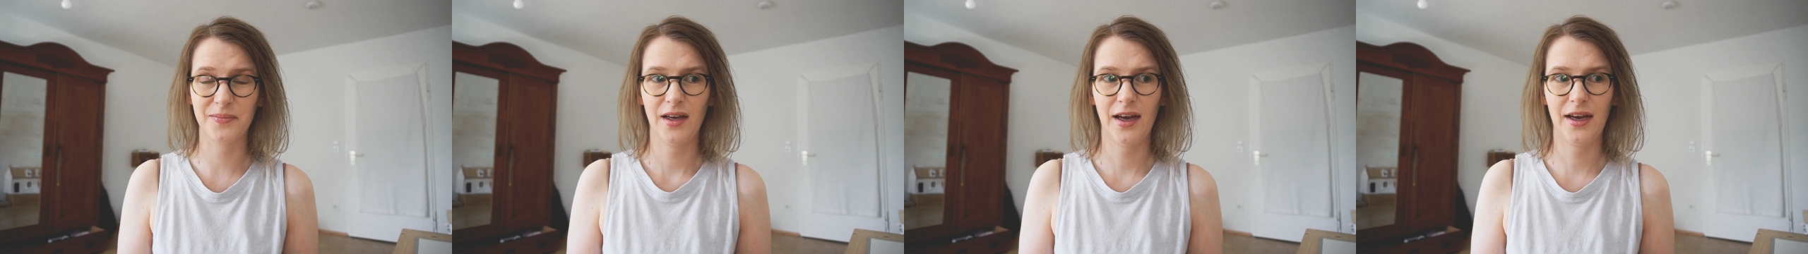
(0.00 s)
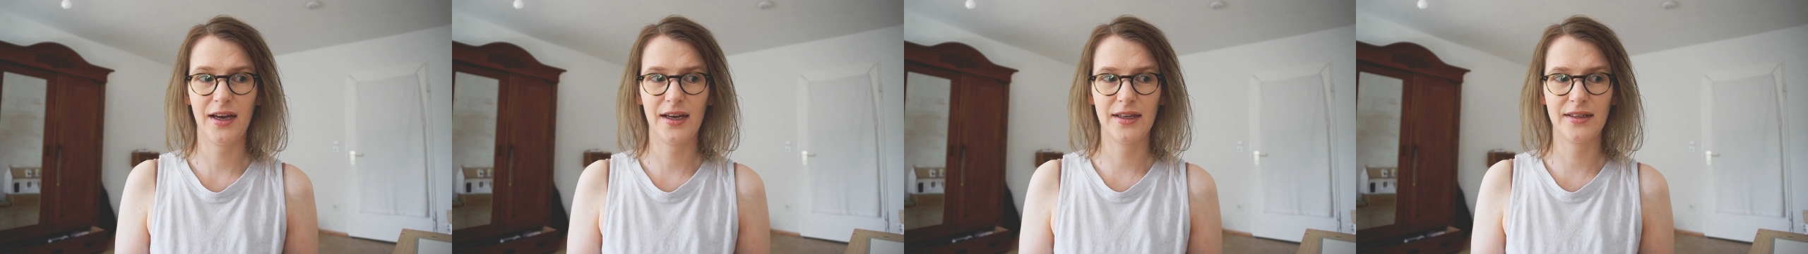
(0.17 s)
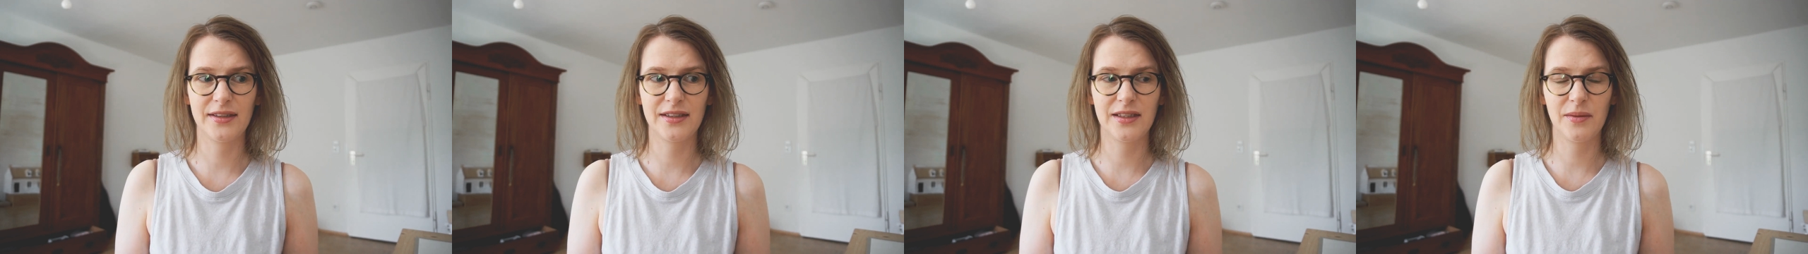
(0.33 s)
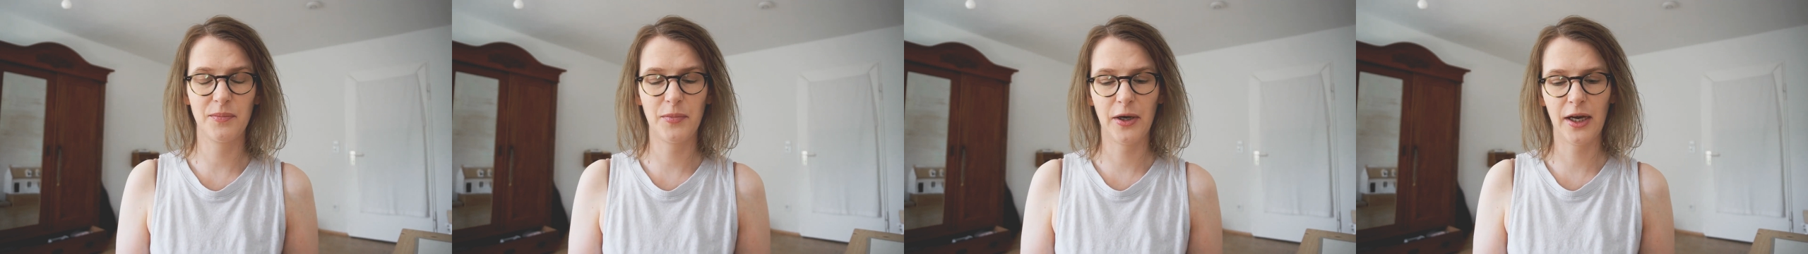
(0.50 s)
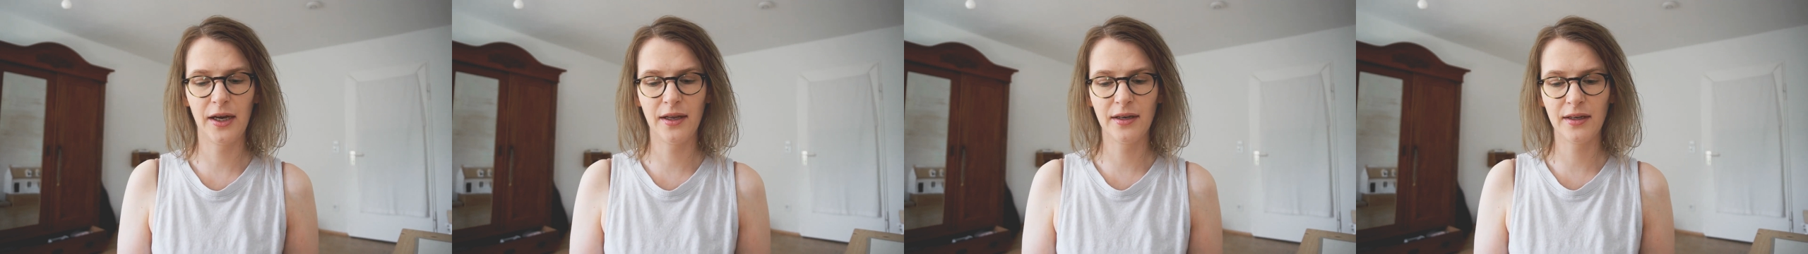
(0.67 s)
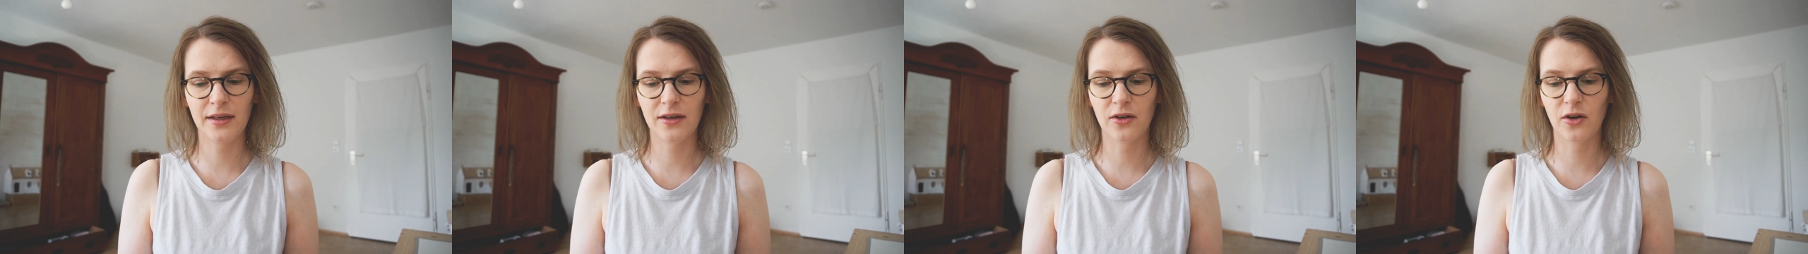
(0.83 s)
And
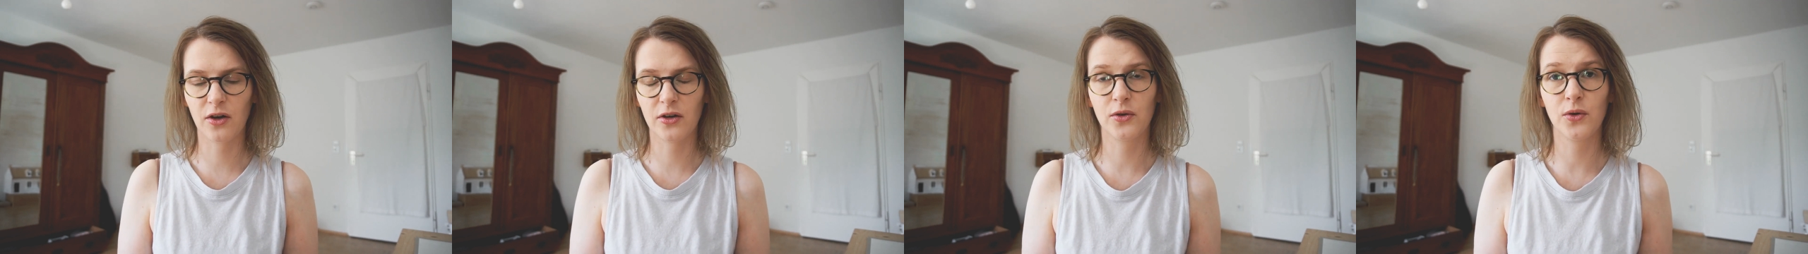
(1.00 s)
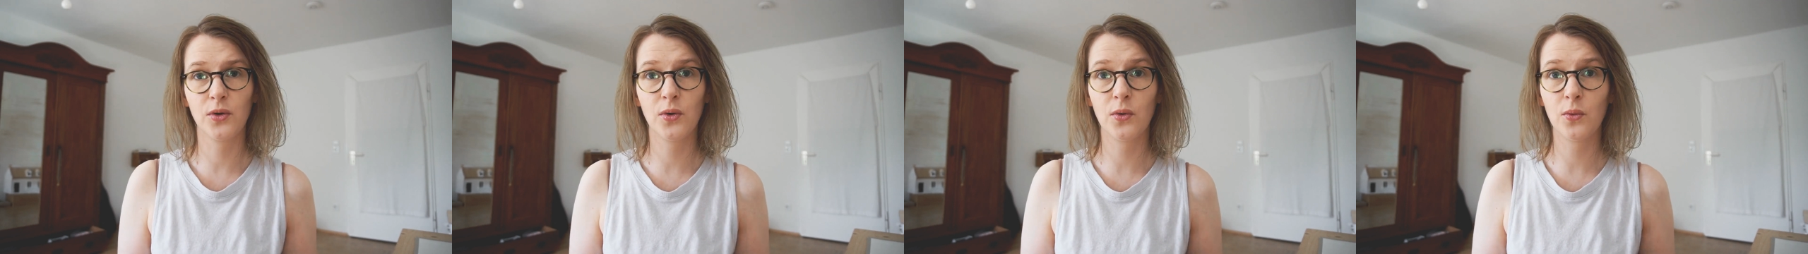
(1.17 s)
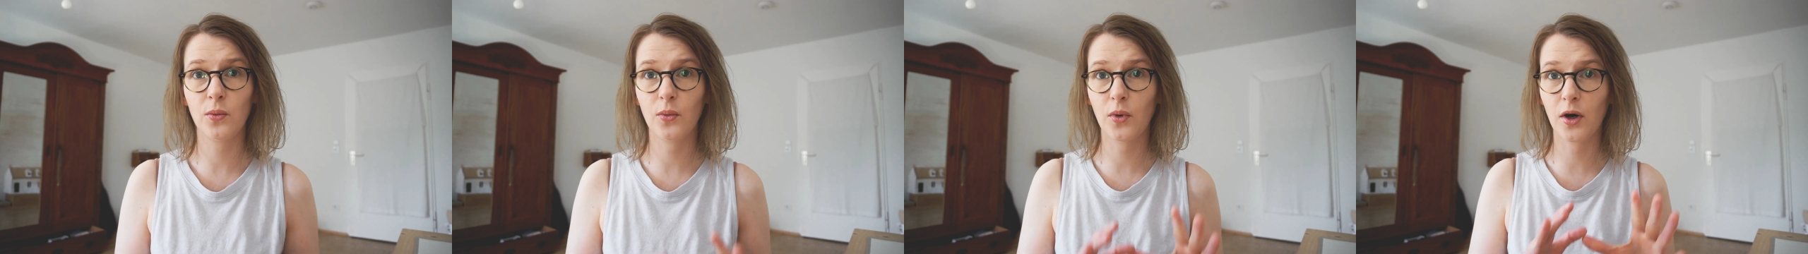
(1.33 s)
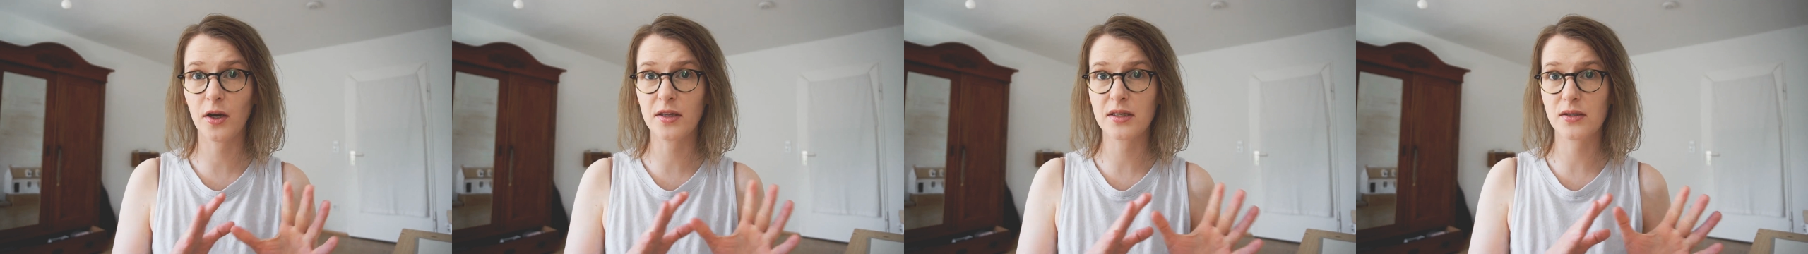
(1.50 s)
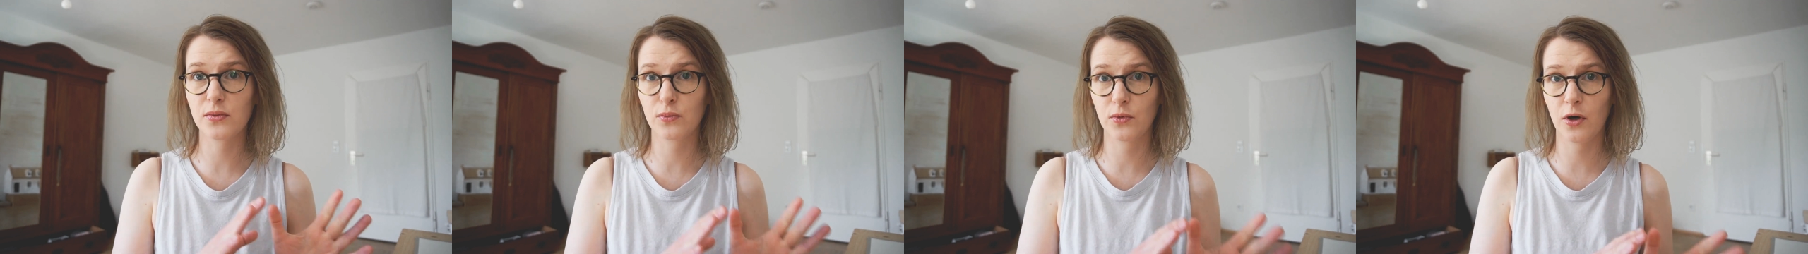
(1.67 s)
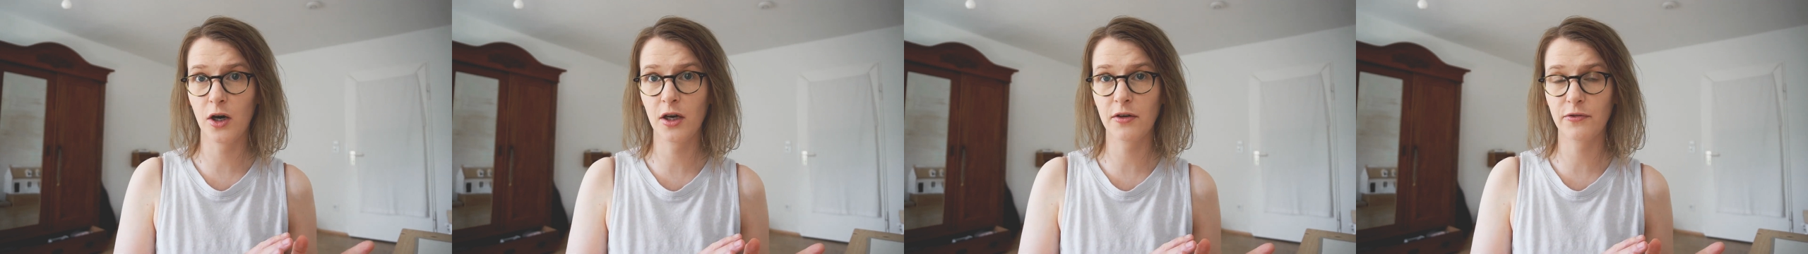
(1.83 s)
depending on who wants
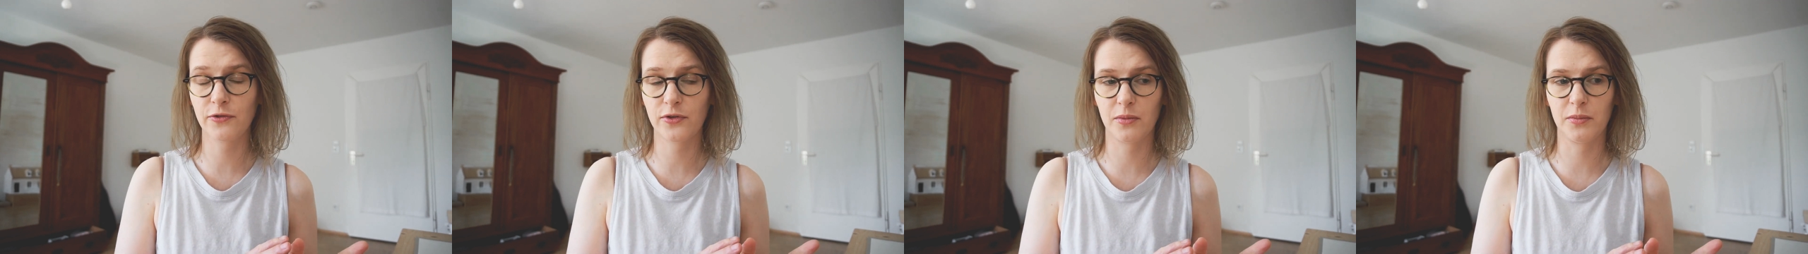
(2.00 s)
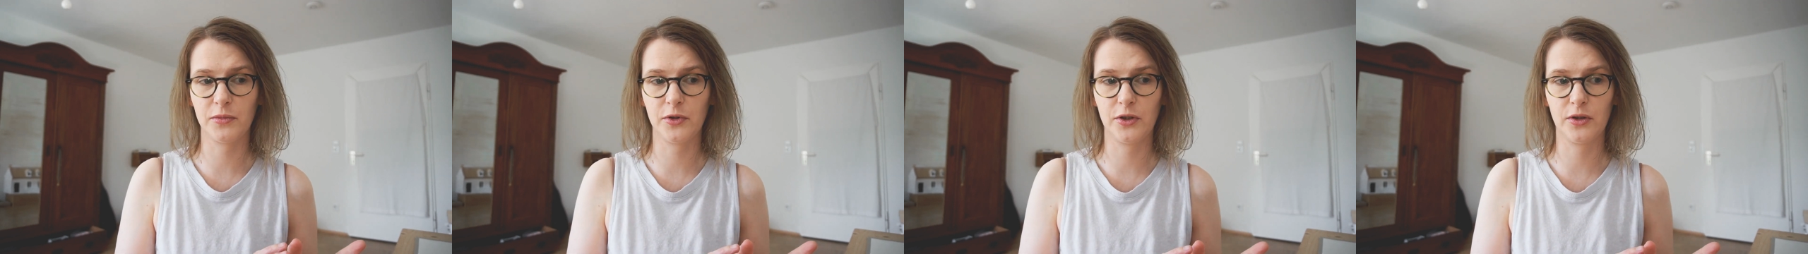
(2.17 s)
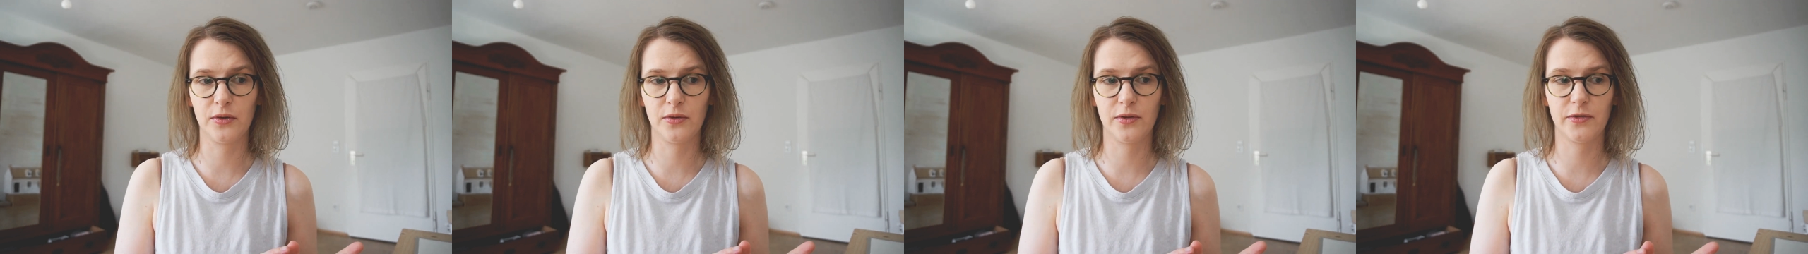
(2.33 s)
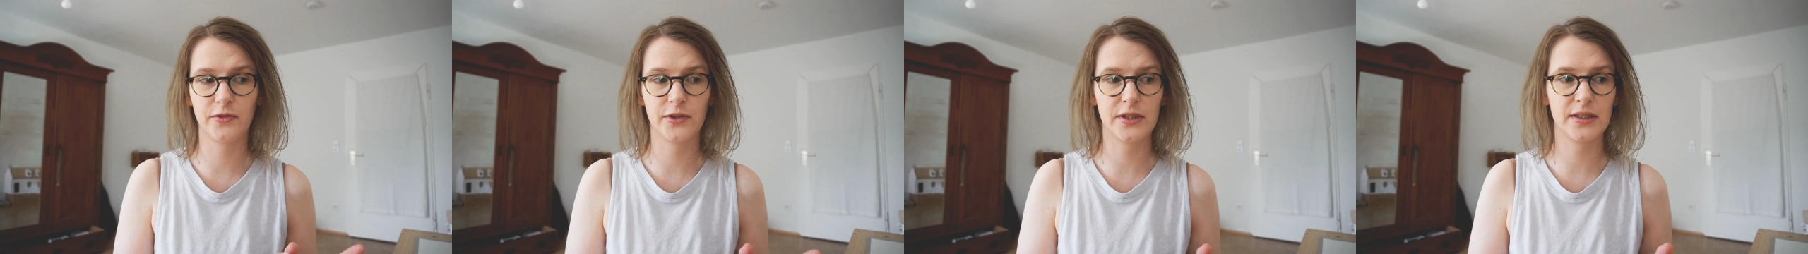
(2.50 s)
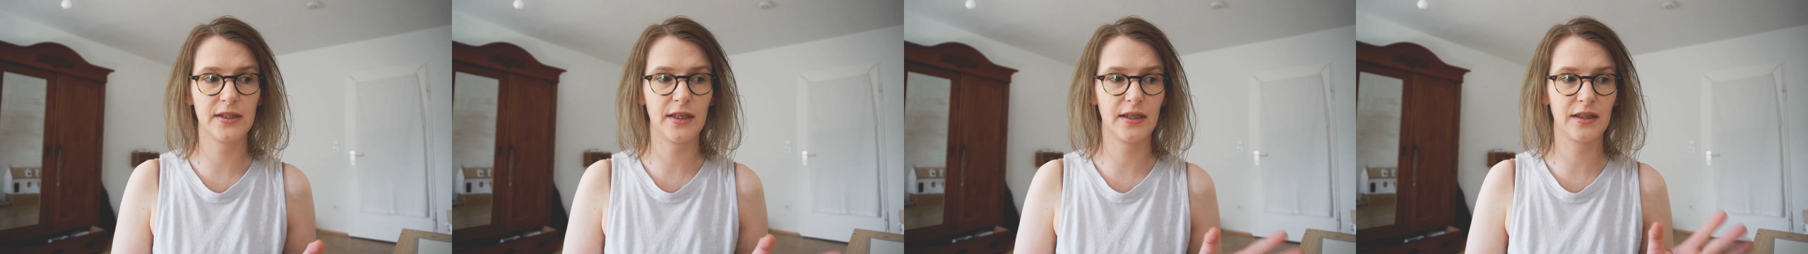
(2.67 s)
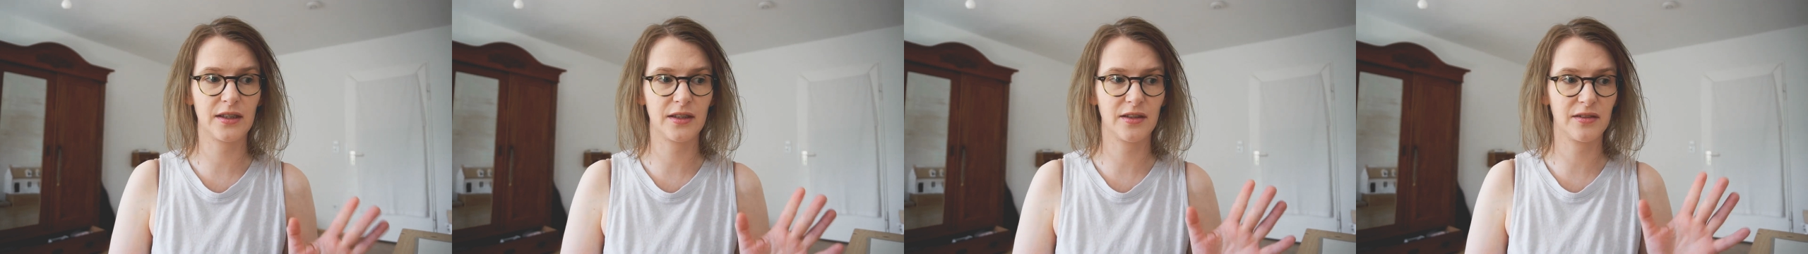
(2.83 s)
what from you, if it's
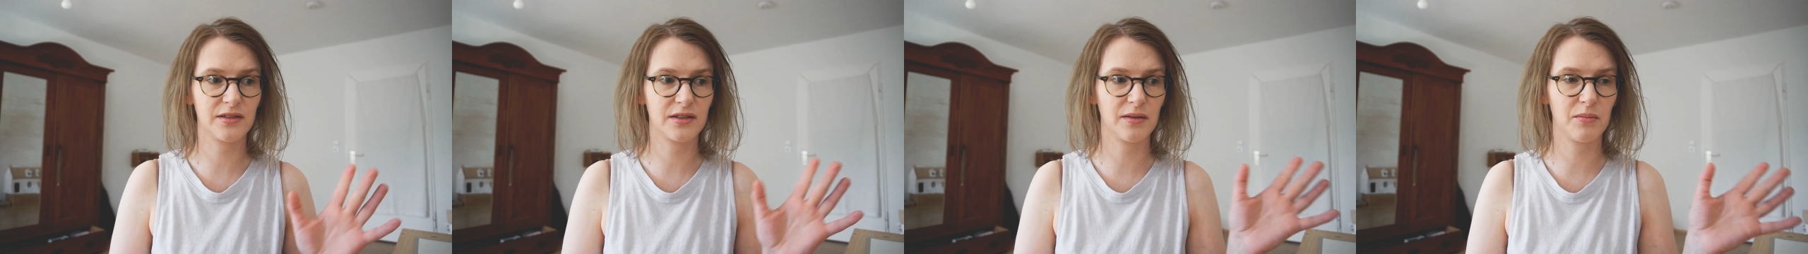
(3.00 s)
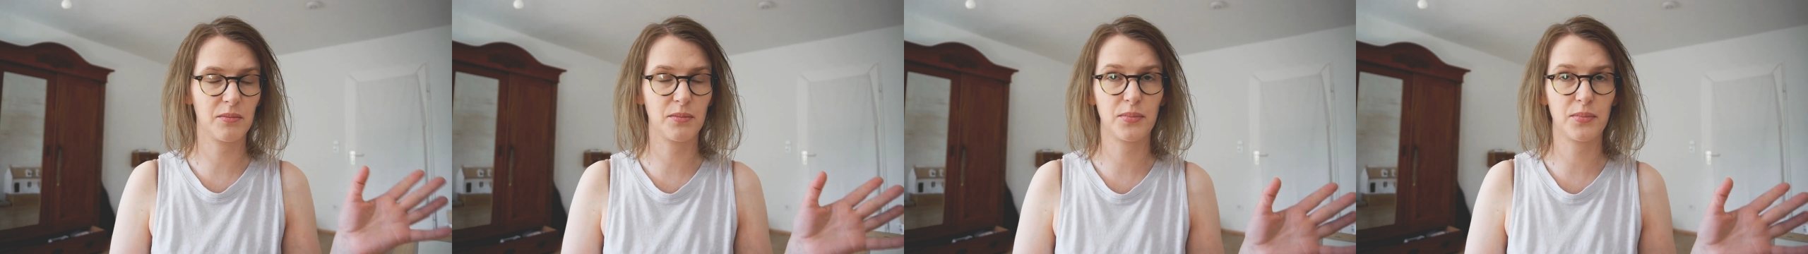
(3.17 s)
like some